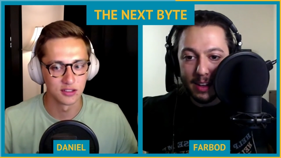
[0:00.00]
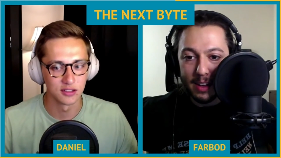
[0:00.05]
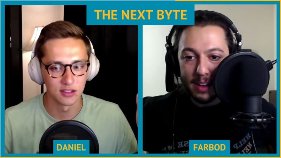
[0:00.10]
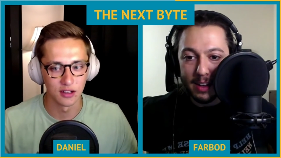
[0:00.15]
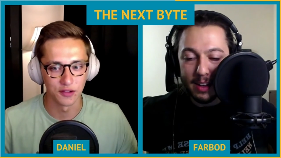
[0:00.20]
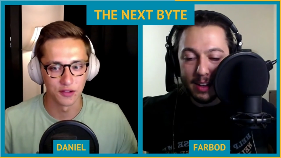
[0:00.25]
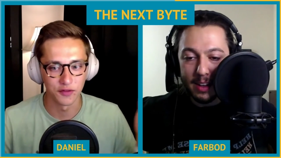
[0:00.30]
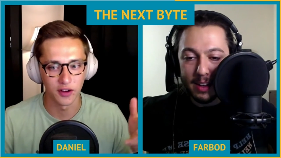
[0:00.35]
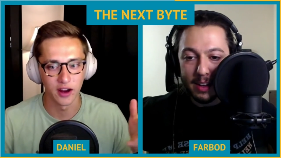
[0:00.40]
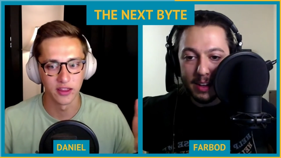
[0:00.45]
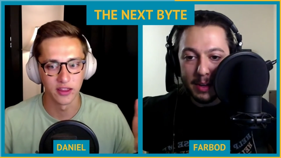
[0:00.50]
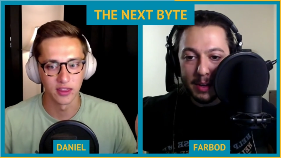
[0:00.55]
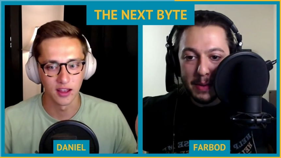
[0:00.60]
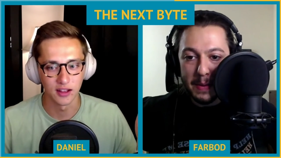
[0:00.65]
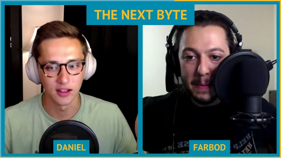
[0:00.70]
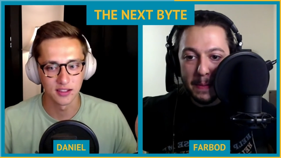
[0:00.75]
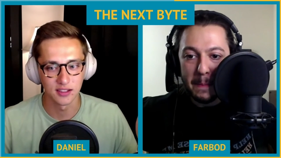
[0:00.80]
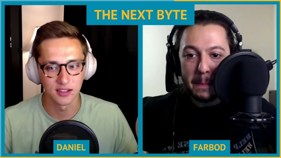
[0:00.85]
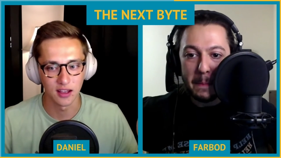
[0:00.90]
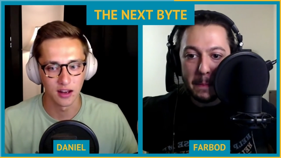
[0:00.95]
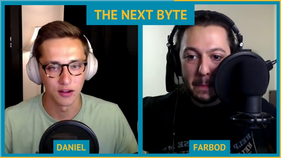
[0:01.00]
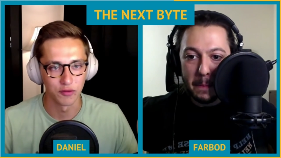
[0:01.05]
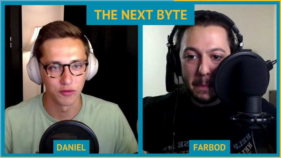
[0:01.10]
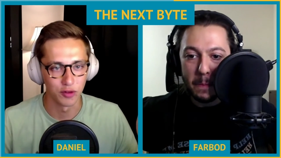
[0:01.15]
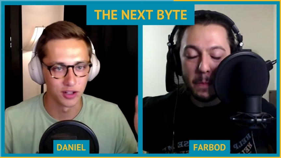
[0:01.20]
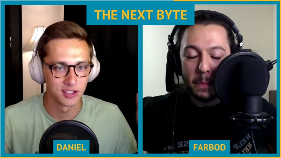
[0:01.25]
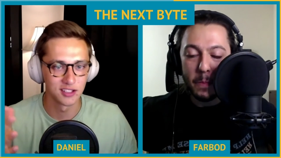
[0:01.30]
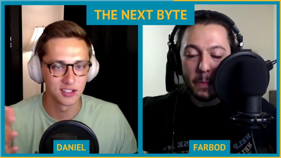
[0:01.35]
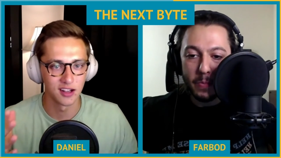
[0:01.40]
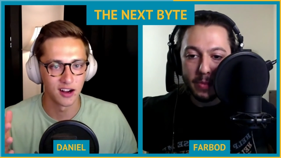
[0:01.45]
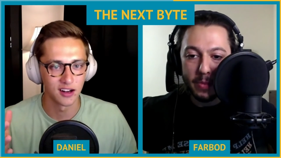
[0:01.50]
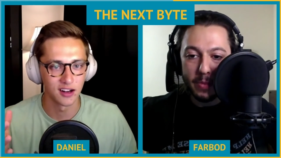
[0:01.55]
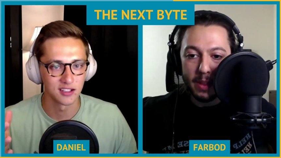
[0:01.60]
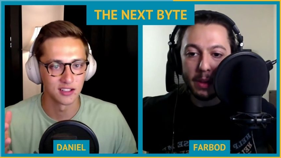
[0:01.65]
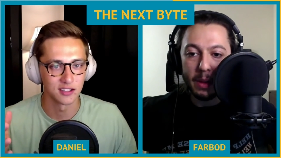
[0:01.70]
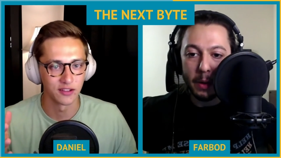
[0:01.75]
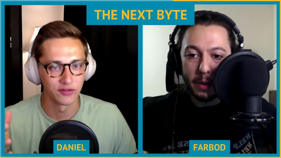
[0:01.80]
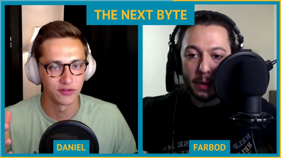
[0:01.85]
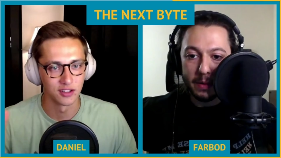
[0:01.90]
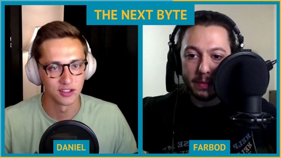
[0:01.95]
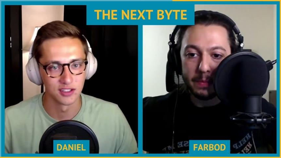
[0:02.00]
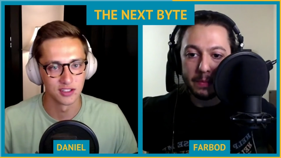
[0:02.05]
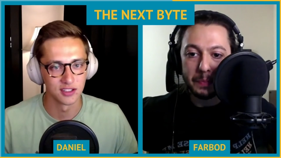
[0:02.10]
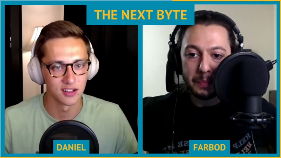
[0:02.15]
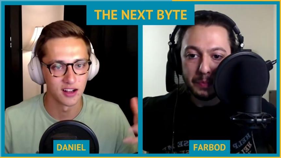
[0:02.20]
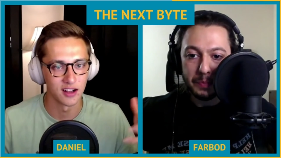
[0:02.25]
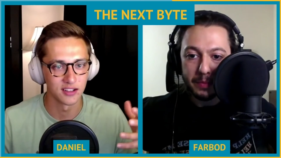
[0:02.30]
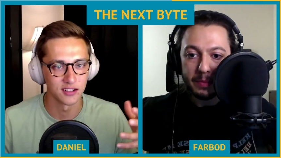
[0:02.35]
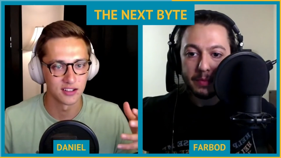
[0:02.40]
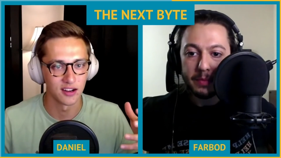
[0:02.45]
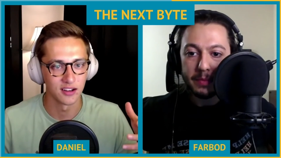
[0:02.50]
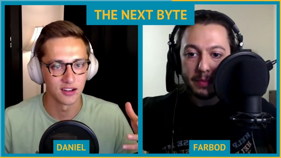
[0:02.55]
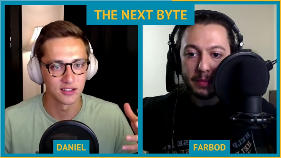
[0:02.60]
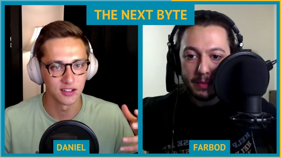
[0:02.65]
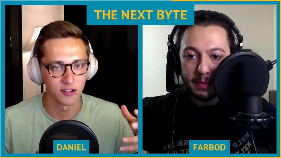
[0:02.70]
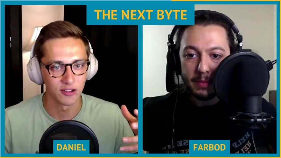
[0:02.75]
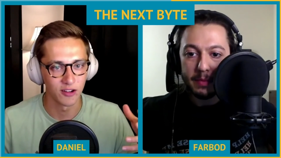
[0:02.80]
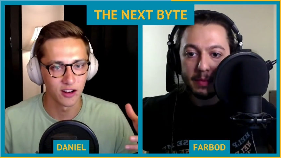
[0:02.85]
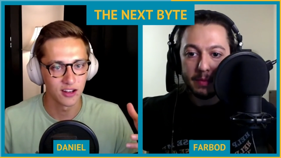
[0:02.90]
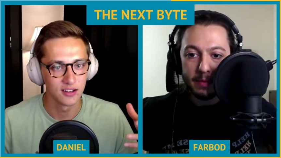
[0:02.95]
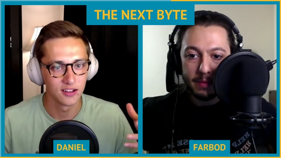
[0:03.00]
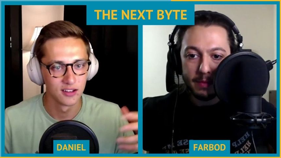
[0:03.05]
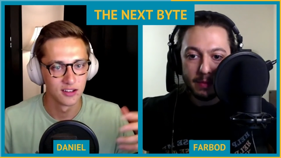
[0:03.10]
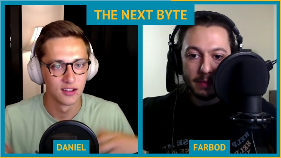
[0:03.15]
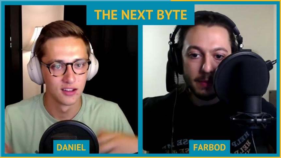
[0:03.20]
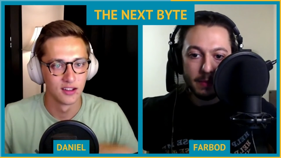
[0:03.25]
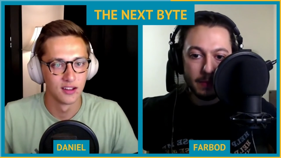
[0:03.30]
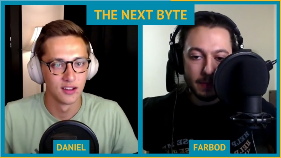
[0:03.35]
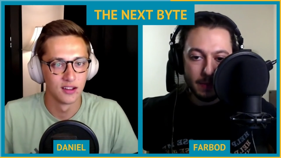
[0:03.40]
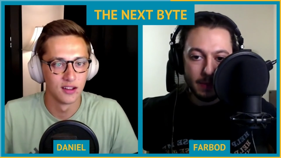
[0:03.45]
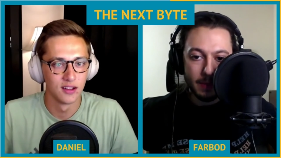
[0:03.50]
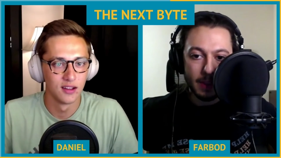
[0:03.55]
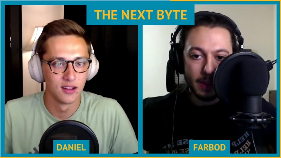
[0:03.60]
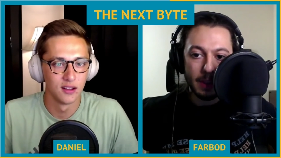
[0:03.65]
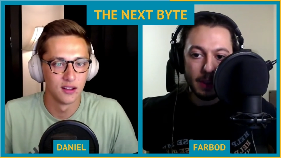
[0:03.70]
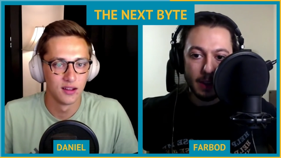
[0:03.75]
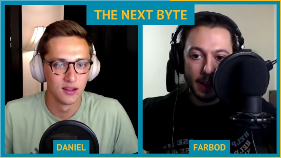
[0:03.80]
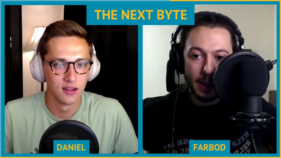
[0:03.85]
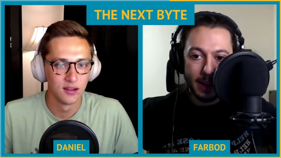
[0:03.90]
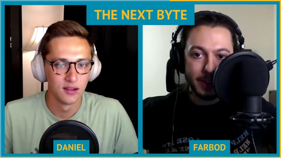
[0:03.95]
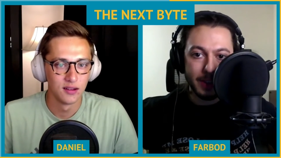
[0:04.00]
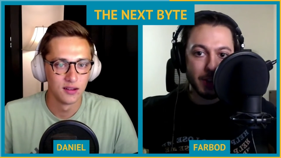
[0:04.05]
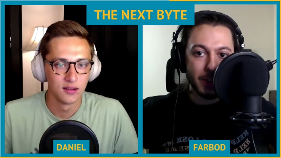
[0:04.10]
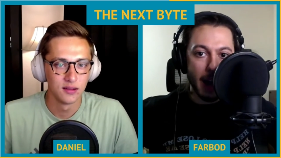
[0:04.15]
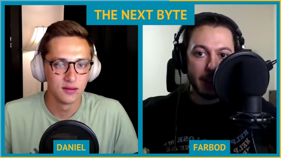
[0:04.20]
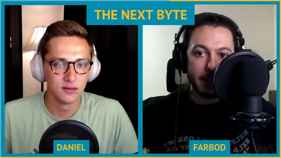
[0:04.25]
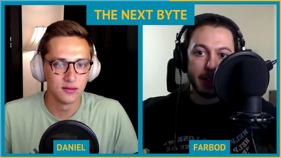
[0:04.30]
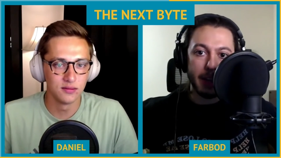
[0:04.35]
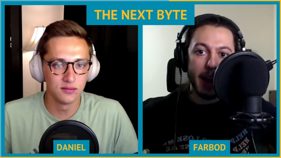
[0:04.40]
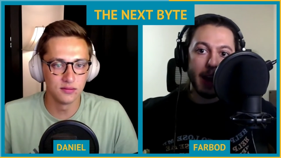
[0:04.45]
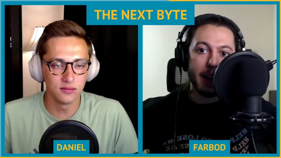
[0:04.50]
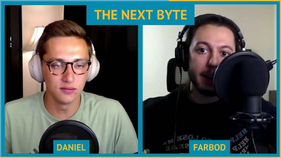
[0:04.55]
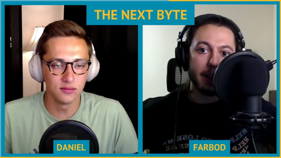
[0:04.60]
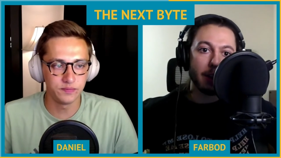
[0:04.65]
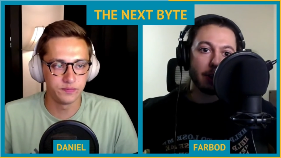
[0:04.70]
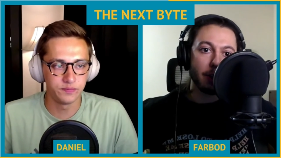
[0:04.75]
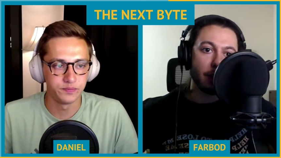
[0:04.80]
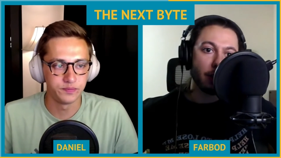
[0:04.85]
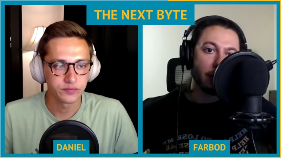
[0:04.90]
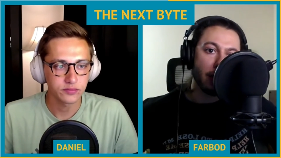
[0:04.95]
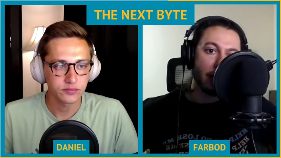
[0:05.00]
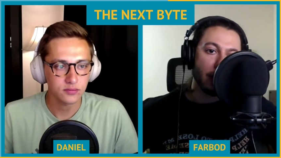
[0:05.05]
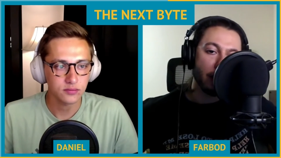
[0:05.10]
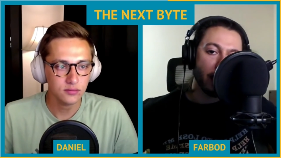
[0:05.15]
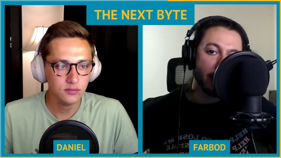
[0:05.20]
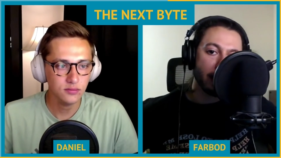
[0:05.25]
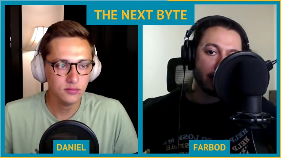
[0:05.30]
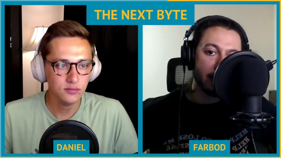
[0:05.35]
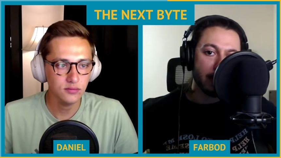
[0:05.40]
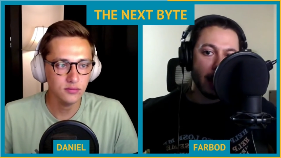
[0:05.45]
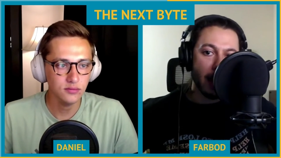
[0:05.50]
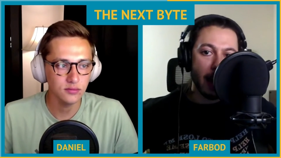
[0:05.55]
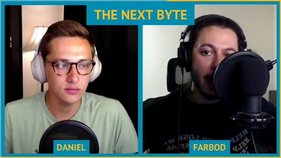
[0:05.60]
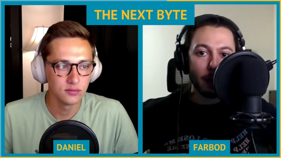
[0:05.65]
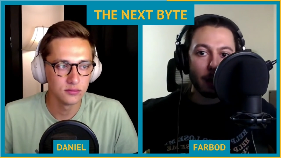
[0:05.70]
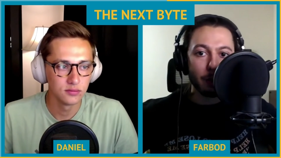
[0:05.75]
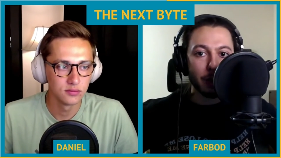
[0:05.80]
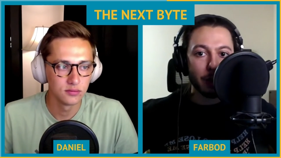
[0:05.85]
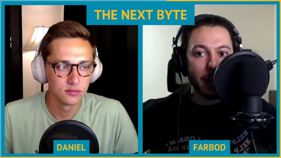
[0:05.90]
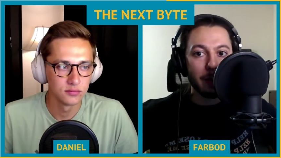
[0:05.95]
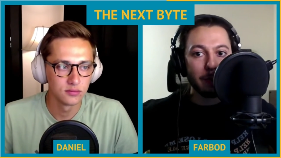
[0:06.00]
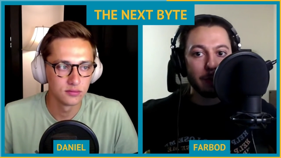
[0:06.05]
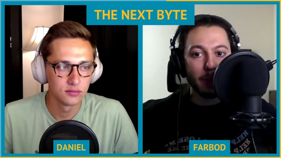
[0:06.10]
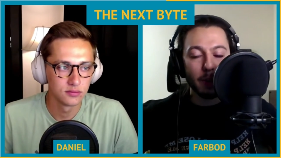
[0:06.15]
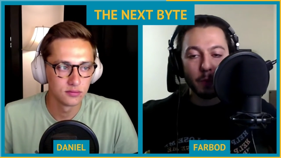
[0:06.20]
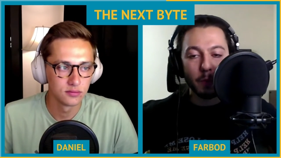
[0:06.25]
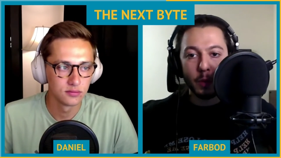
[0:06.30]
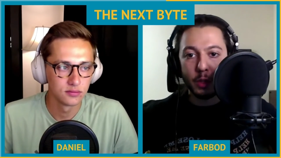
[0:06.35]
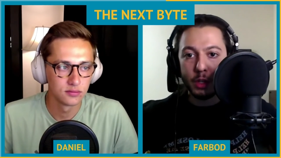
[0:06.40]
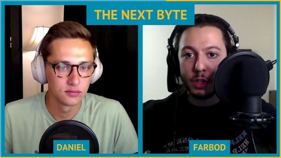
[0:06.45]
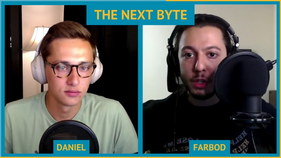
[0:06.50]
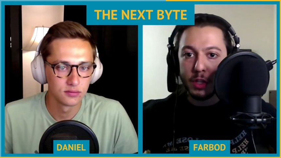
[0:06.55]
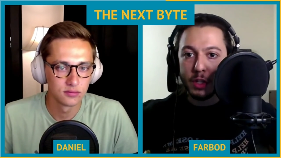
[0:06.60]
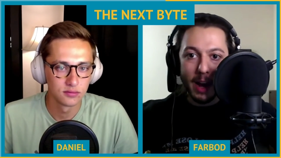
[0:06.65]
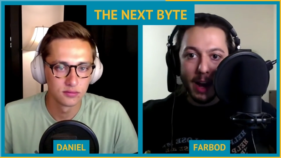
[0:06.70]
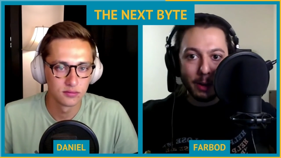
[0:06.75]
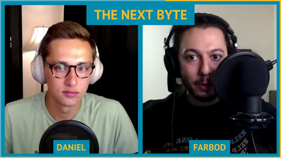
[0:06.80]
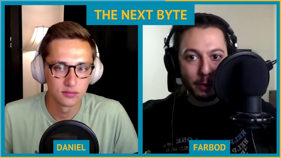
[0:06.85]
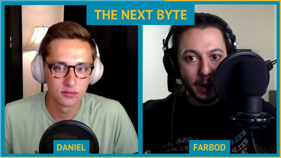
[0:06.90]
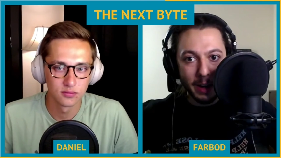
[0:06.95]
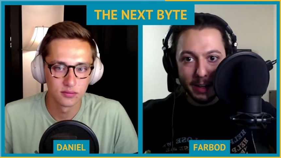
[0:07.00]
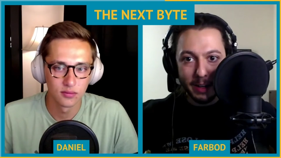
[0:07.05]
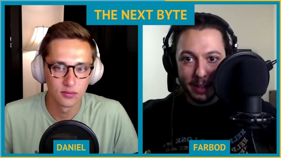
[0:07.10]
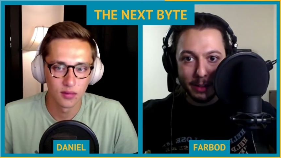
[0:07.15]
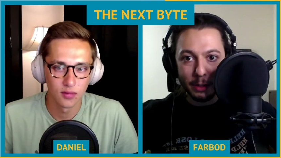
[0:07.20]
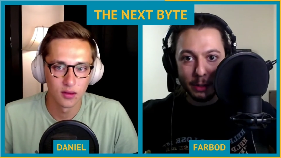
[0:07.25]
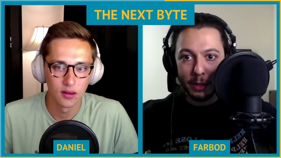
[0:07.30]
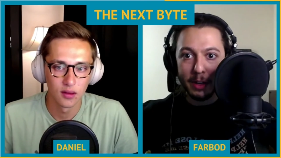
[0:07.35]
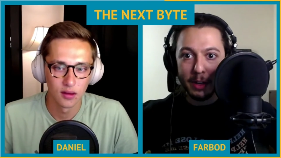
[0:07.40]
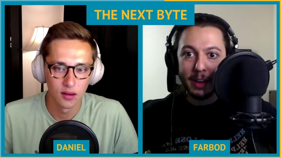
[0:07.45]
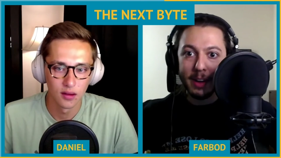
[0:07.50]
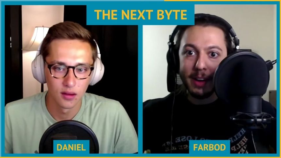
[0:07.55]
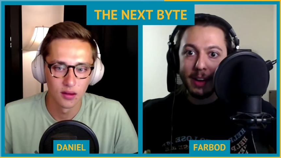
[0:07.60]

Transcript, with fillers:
Speaker 1: to define that set of what's toxic
Speaker 2: versus not toxic, right? Exactly. And you can create this echo chamber, which is not great either.